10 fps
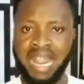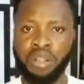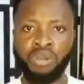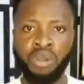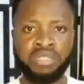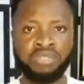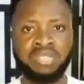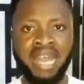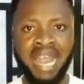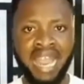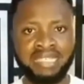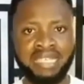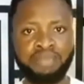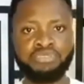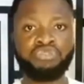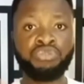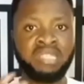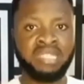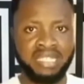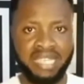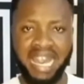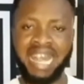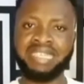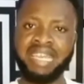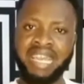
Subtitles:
according to the items you need at the